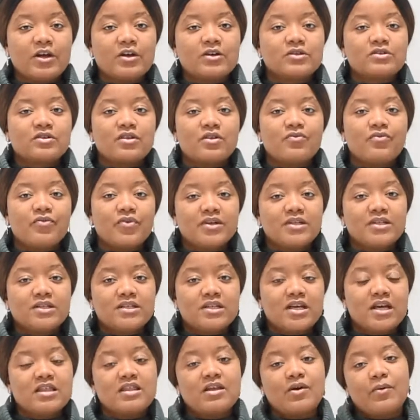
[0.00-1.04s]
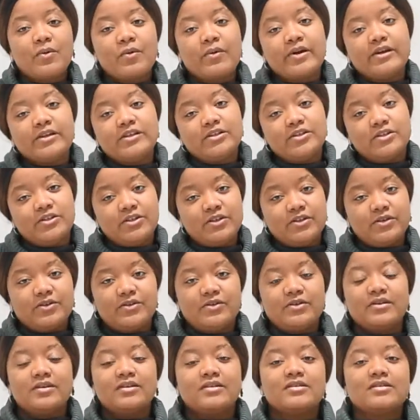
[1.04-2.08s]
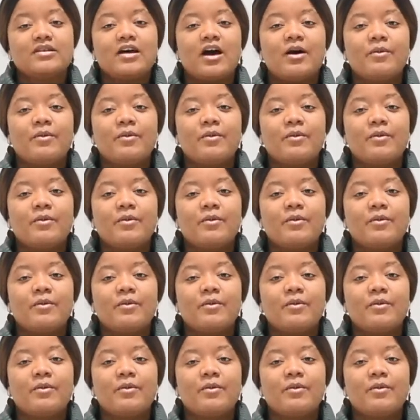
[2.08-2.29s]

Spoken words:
So the first thing that we're going to do is